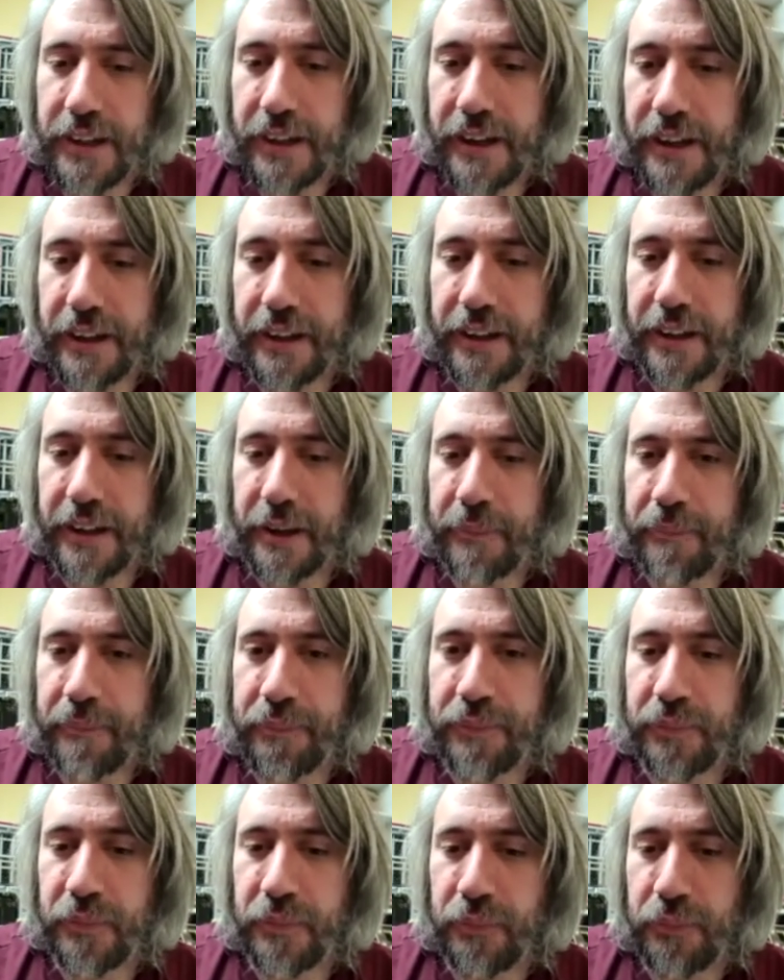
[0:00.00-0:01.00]
Um,
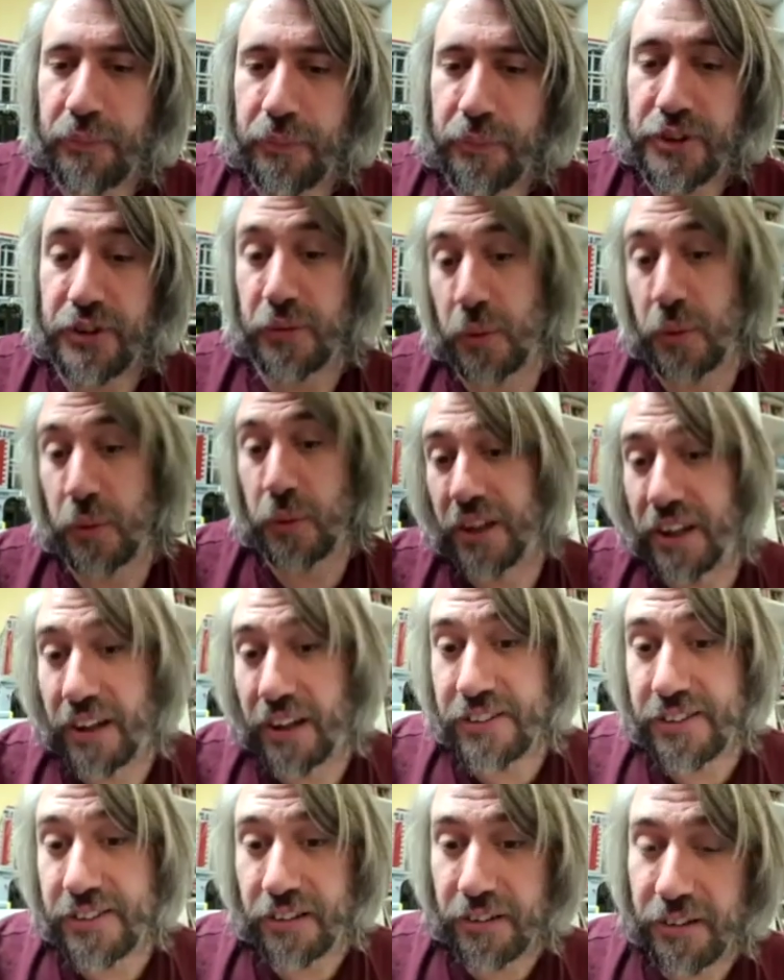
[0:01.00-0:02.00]
which is quite wow. Ah.
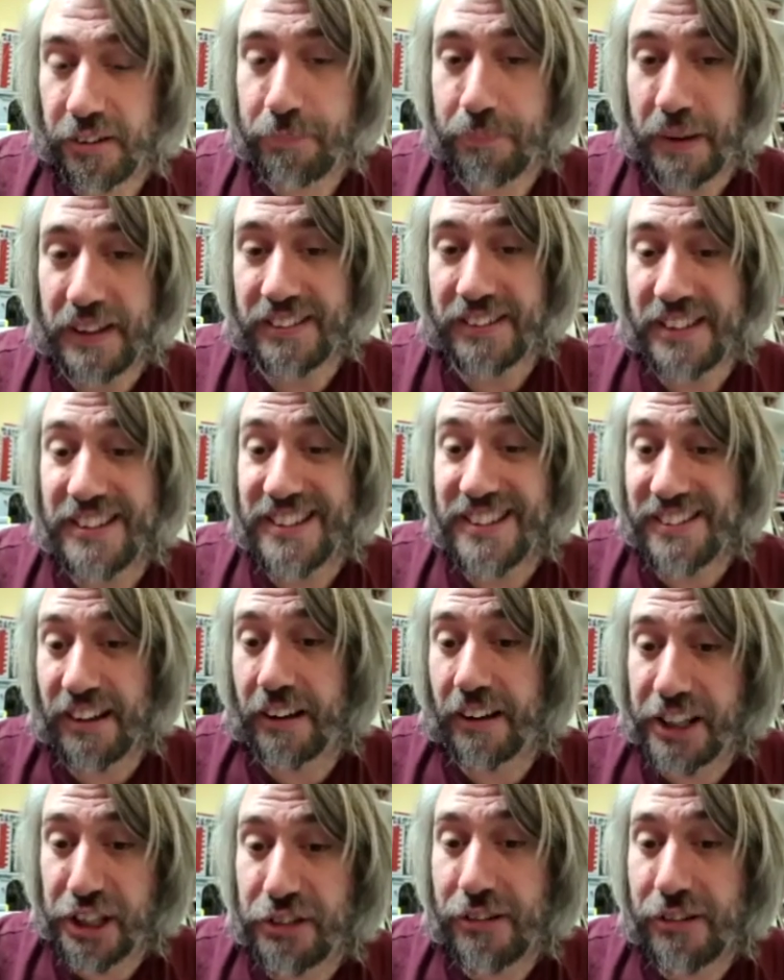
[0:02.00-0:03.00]
nice. You know, basically
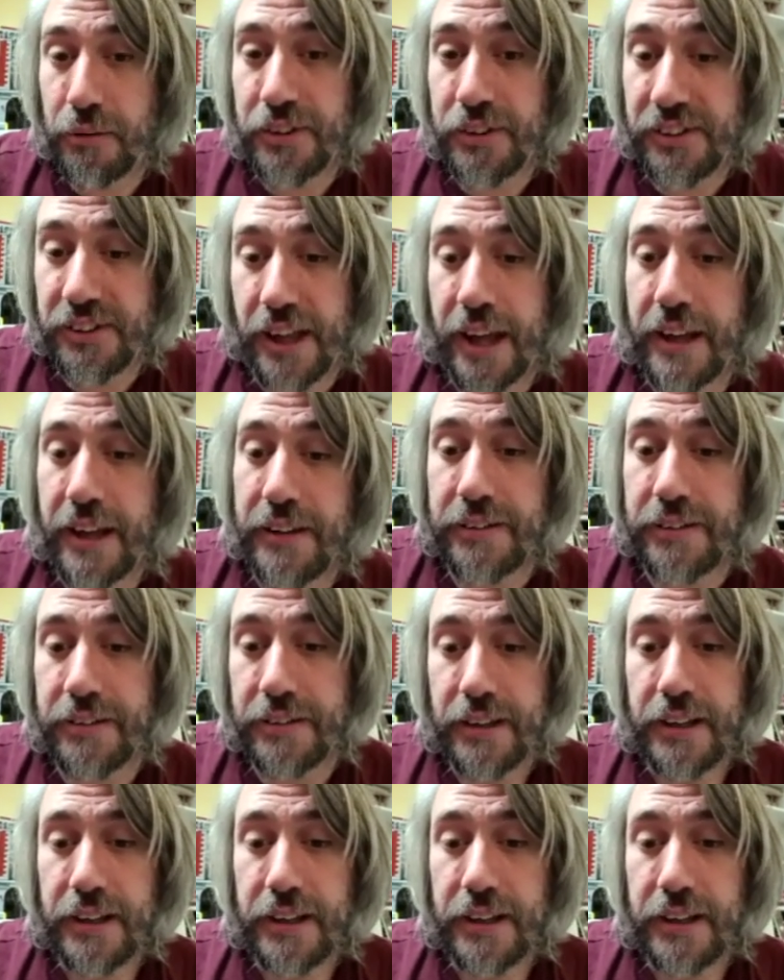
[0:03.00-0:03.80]
design your own sets.